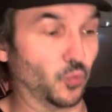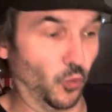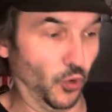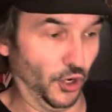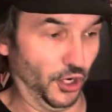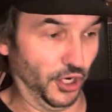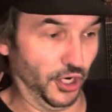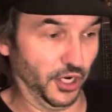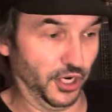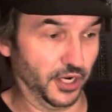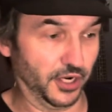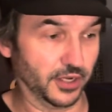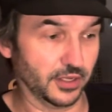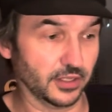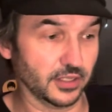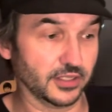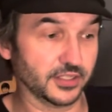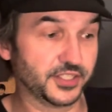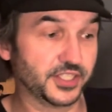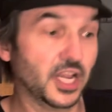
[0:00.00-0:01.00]

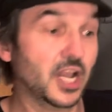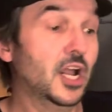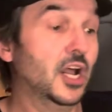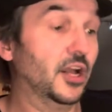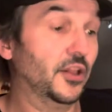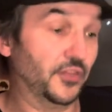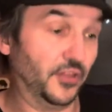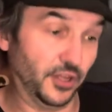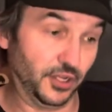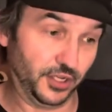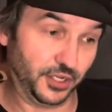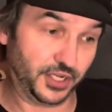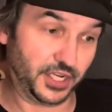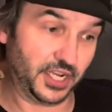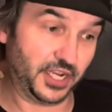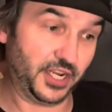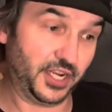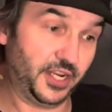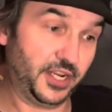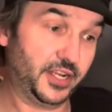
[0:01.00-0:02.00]
wheels, the
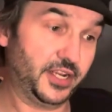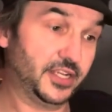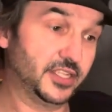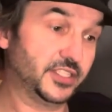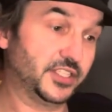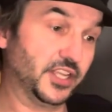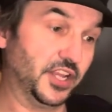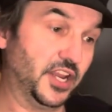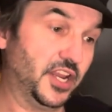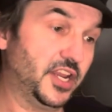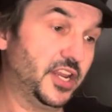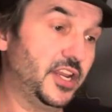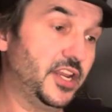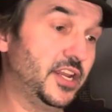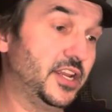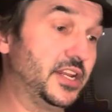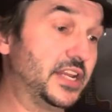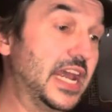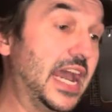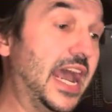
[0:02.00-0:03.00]

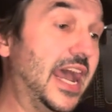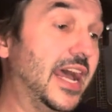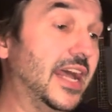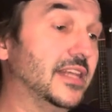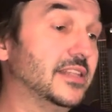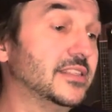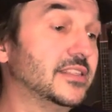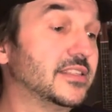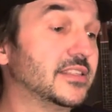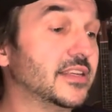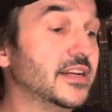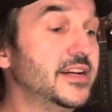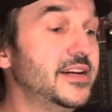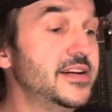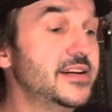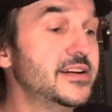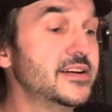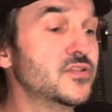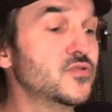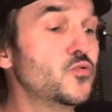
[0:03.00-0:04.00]
dizzy
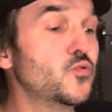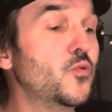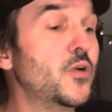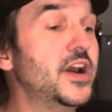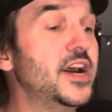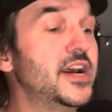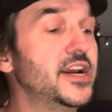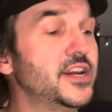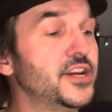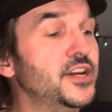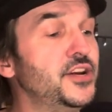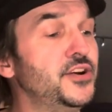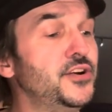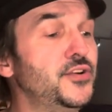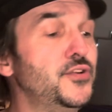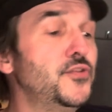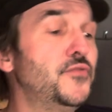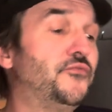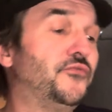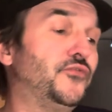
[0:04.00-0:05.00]
dancing where you
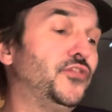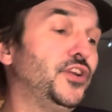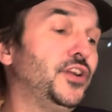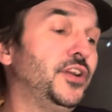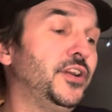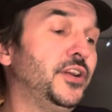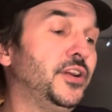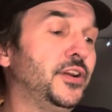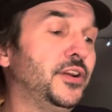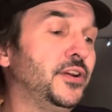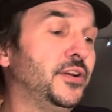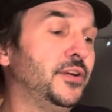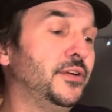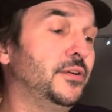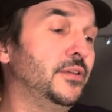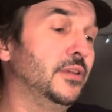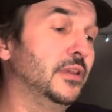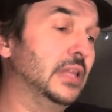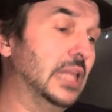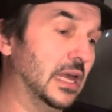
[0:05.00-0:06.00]

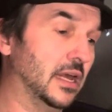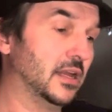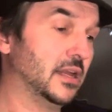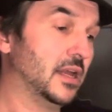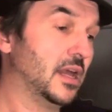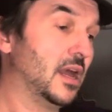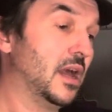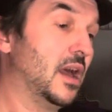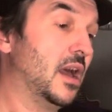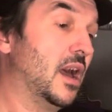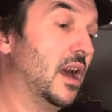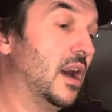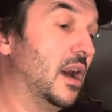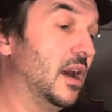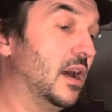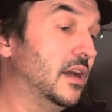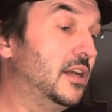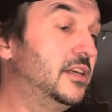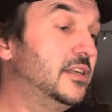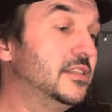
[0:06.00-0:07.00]
feel
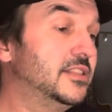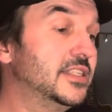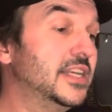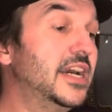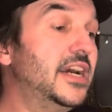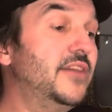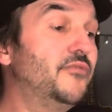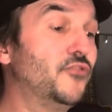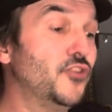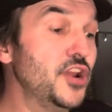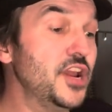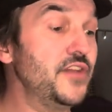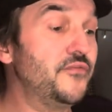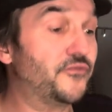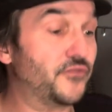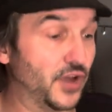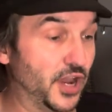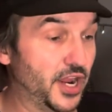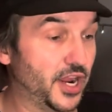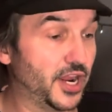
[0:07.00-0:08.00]
as
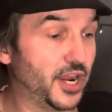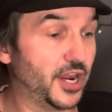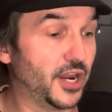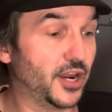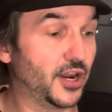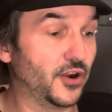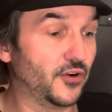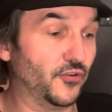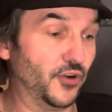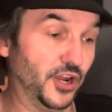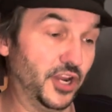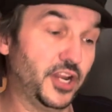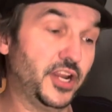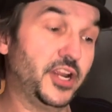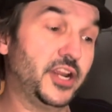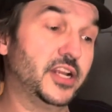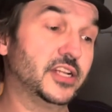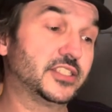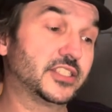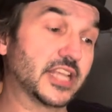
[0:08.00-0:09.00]
every
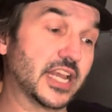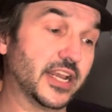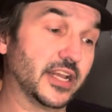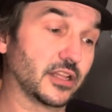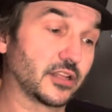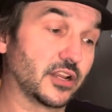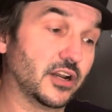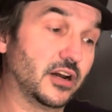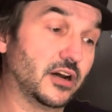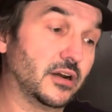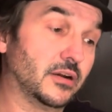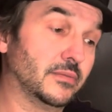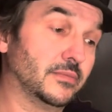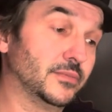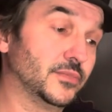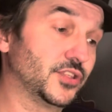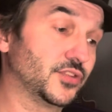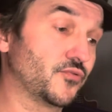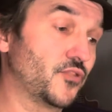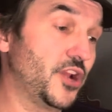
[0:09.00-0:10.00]
fairy tale
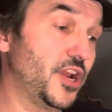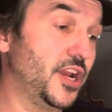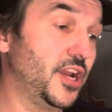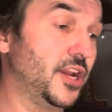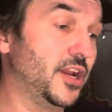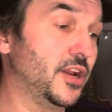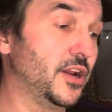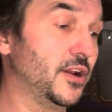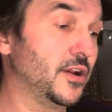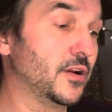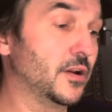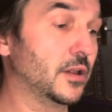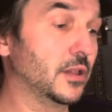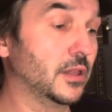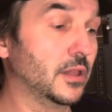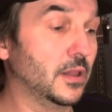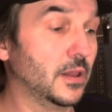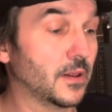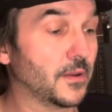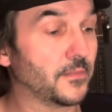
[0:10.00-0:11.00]
comes
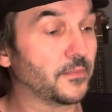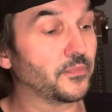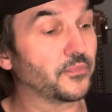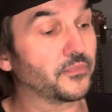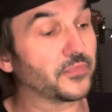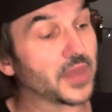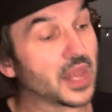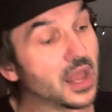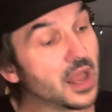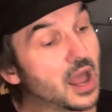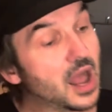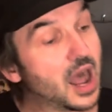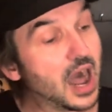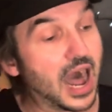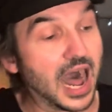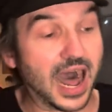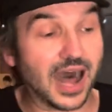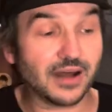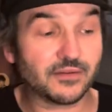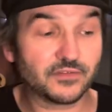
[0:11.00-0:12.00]
real.
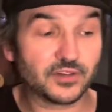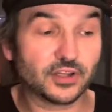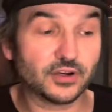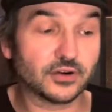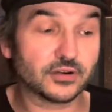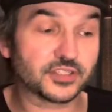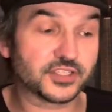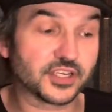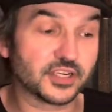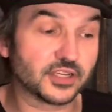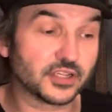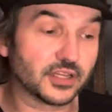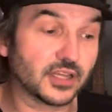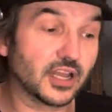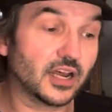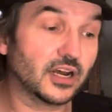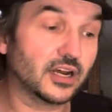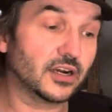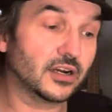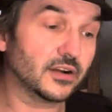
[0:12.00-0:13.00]
I've looked at
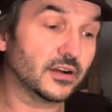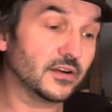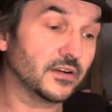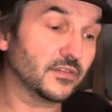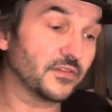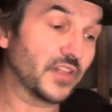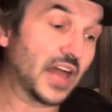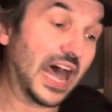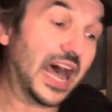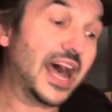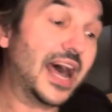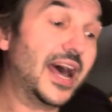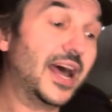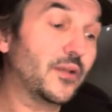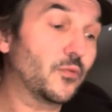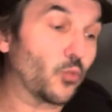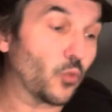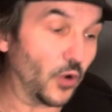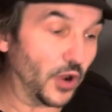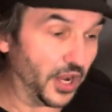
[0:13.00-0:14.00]
love
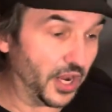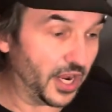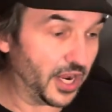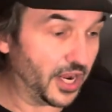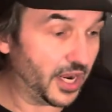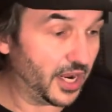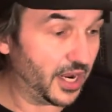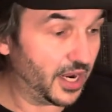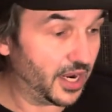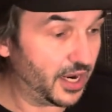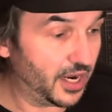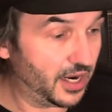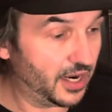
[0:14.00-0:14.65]
that way,